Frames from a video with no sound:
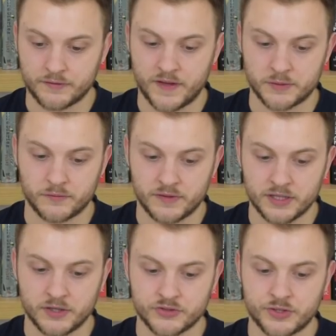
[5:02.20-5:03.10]
in fact with
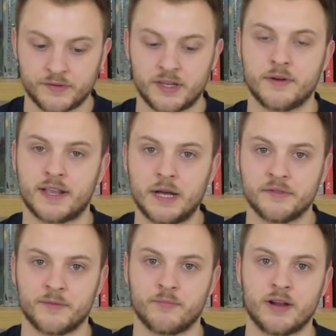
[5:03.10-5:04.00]
Lyon due to their
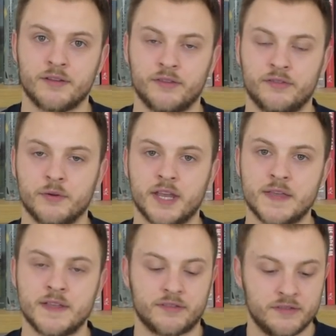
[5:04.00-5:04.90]
accounting practices. So
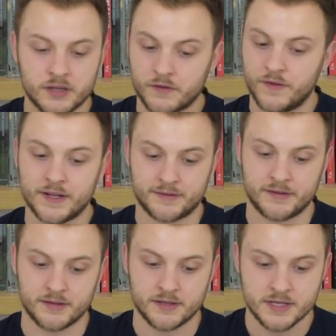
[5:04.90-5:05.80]
again, that's another factor
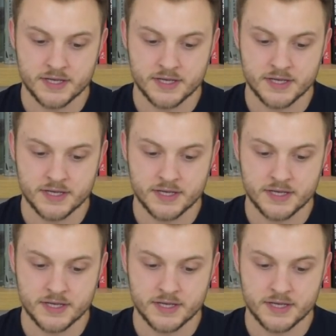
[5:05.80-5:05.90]
here.